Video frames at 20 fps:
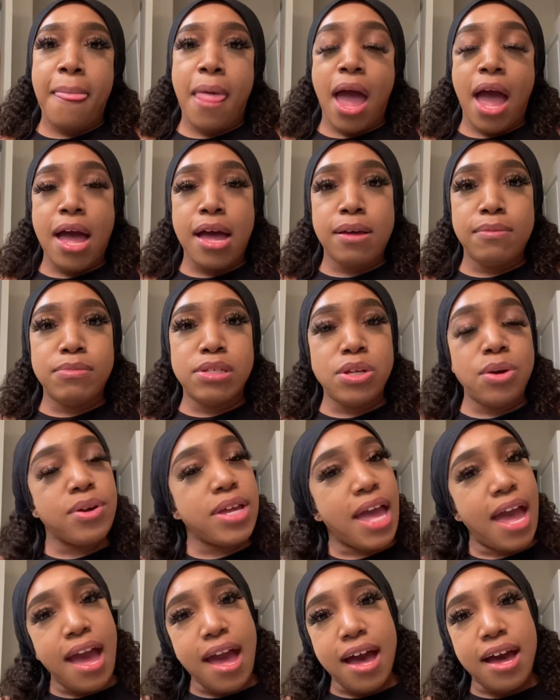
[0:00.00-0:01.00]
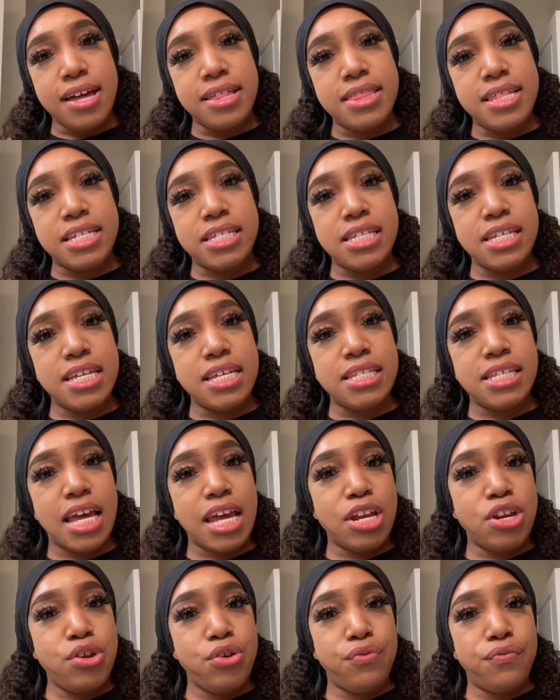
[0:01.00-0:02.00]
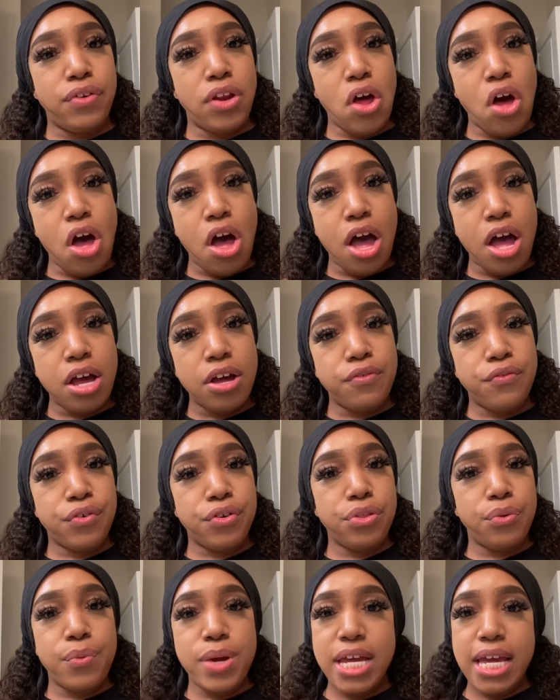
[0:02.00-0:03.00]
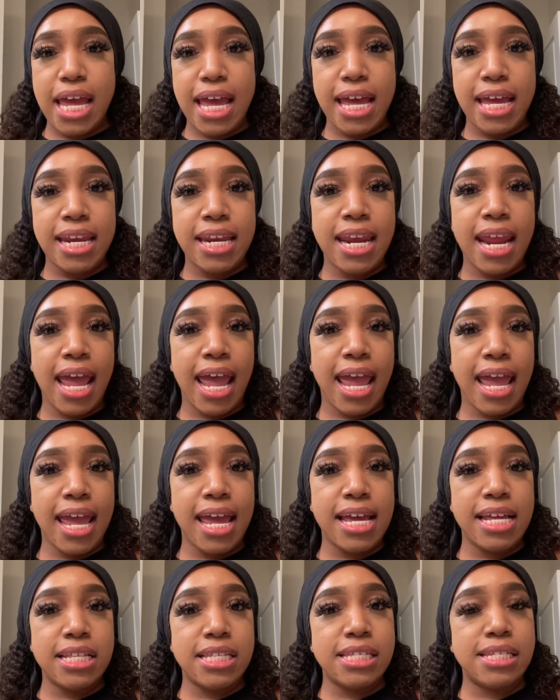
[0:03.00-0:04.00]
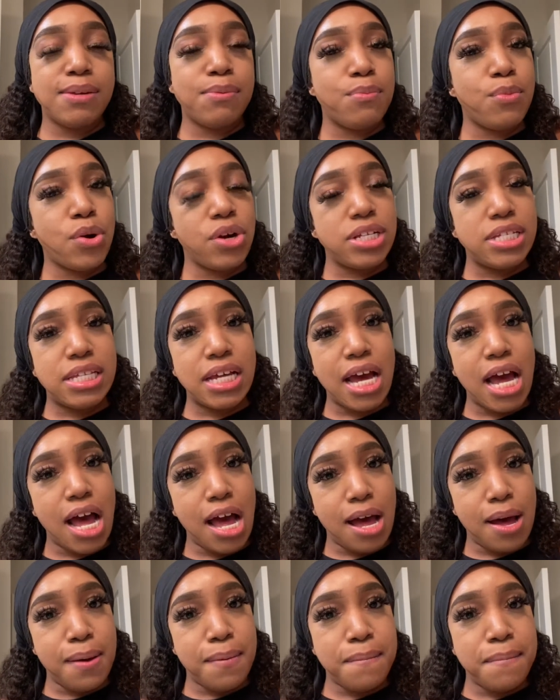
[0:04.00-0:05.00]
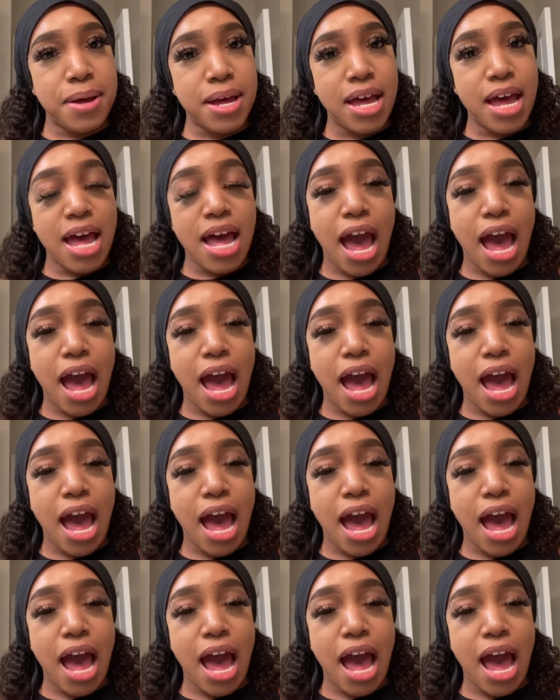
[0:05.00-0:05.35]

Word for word: Um, so yeah, this is a new vlog for the weekend and more to come.